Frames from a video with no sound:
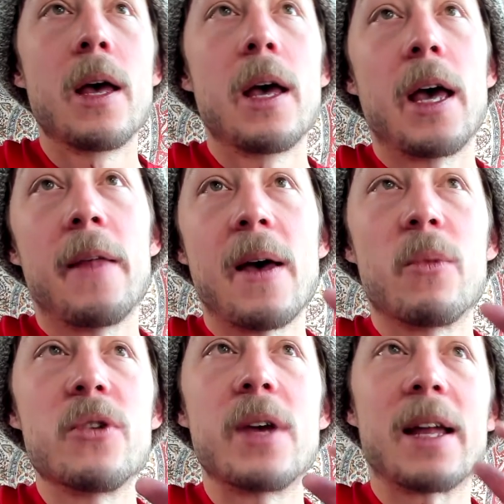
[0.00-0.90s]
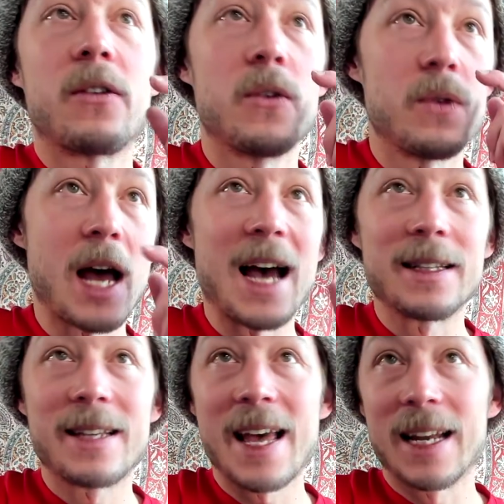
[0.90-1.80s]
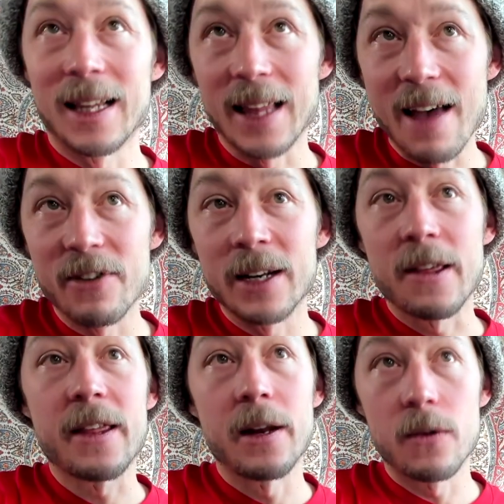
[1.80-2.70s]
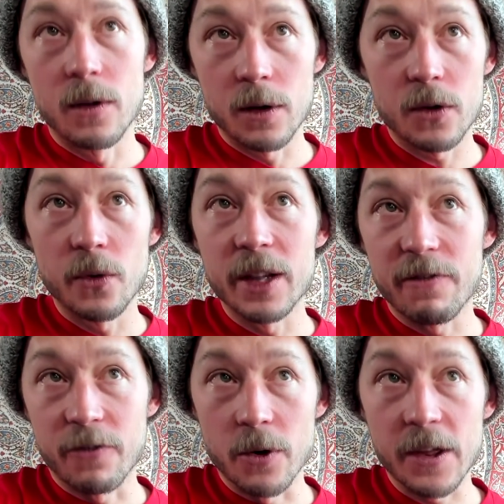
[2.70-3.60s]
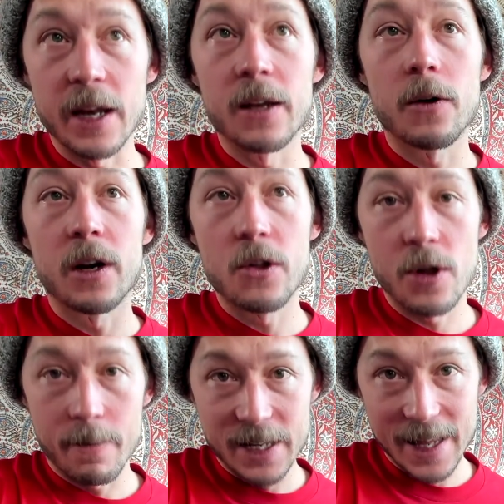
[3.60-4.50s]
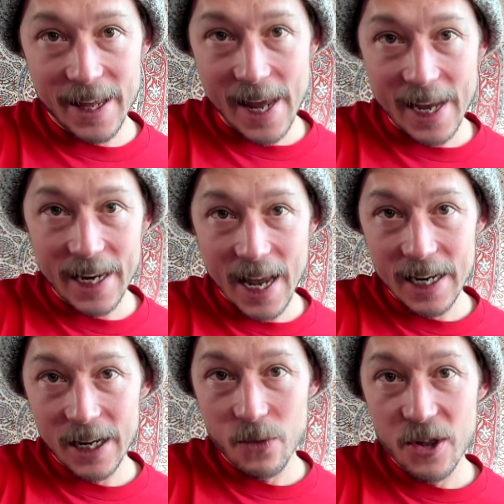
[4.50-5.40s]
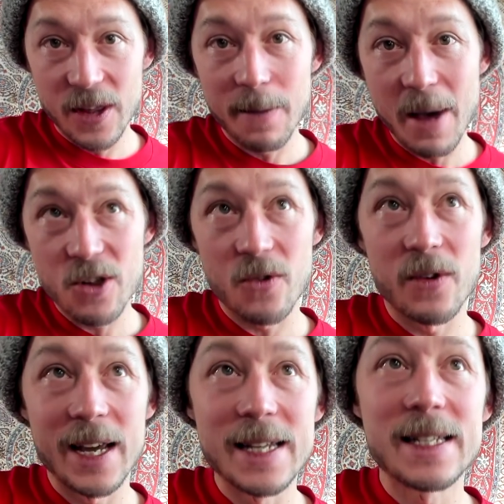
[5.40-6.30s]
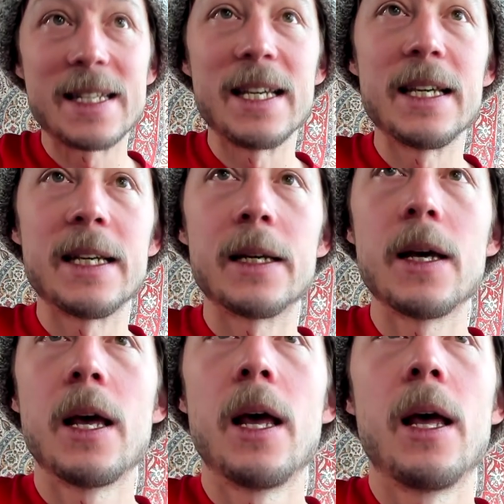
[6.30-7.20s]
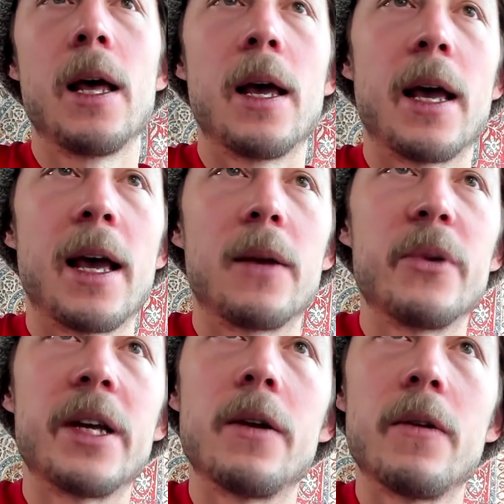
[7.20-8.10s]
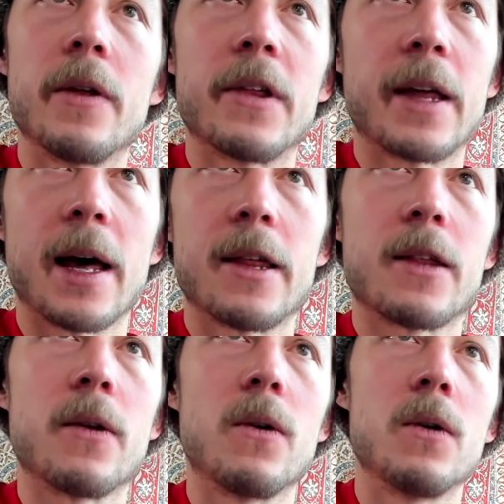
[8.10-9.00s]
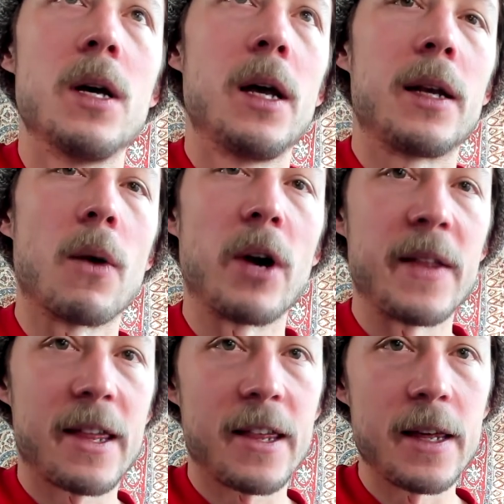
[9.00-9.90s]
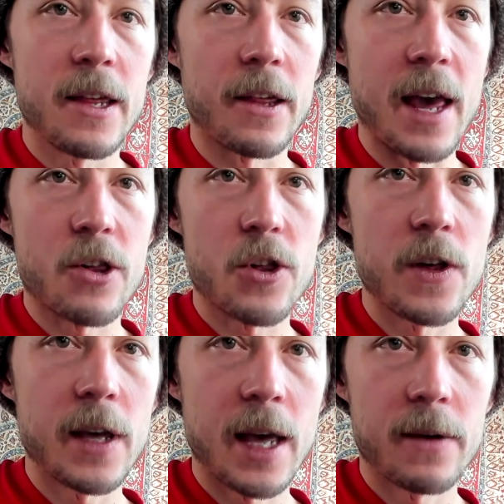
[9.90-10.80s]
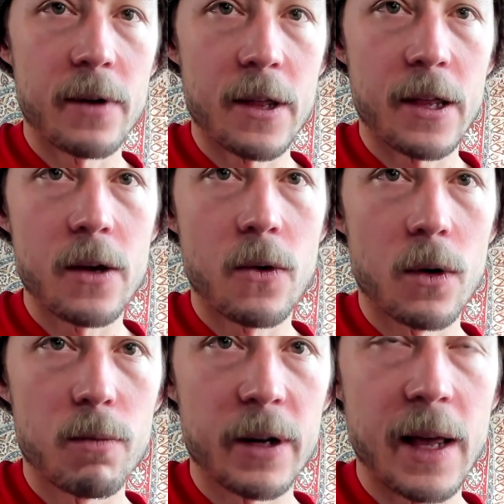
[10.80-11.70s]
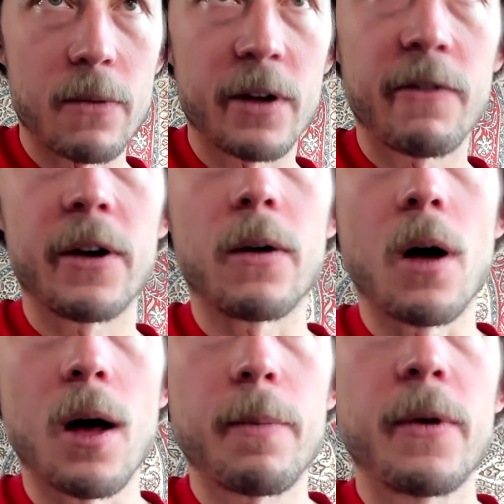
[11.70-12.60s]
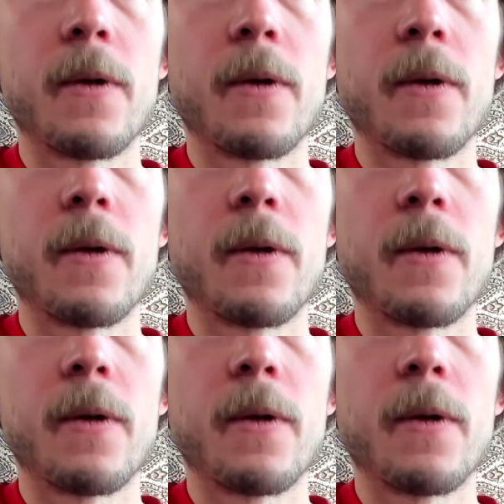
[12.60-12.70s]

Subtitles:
And then when you get to 9, 10, 11, instead of doing the first ending, you're going to jump to the second ending, which is measure 18. And we can do this, guys. So now we're on that C/G again, right? C chord, bring that ring finger up.